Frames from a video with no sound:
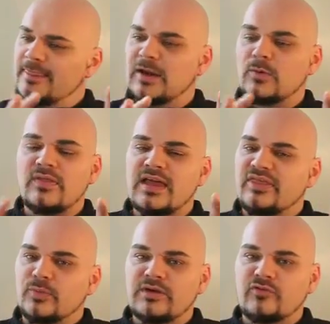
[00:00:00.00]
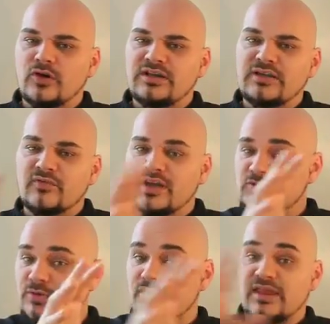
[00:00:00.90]
They run that 3-4 defense.
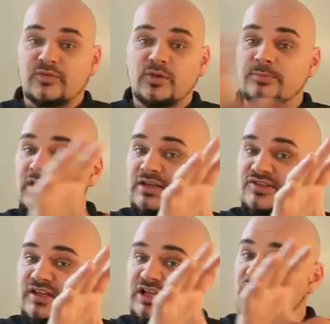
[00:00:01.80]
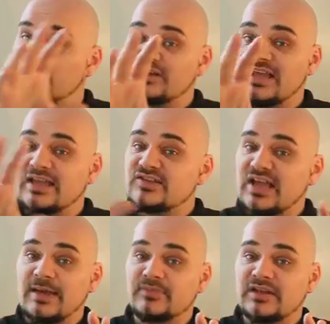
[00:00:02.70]
We know that 3 being Ziggy Hood, Casey
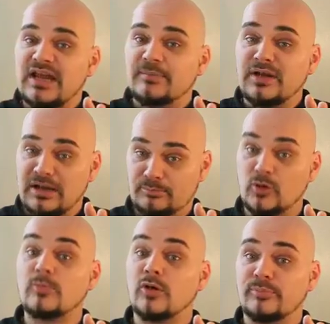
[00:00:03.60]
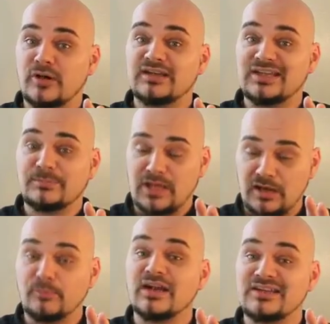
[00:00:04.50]
Hampton, and Pro Bowler Brett
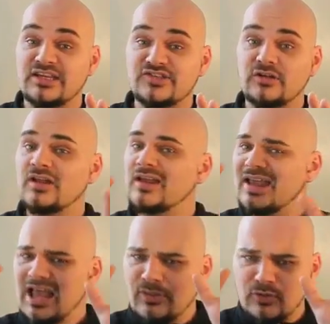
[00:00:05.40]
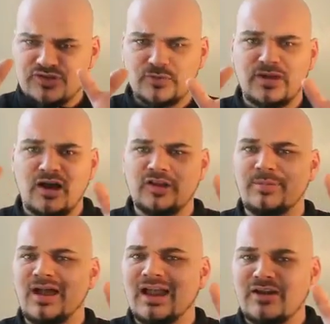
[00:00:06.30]
Kiesel. And those 3
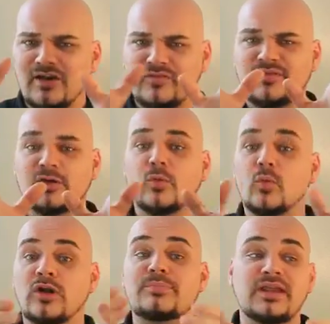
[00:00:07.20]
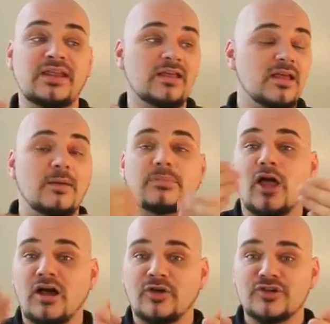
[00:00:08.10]
occupy enough of the would-be
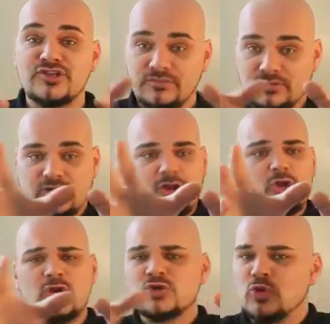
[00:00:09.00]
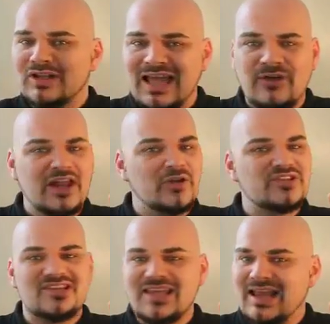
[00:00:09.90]
blockers to allow that
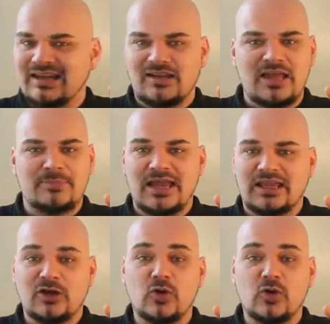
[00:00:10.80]
outstanding linebacking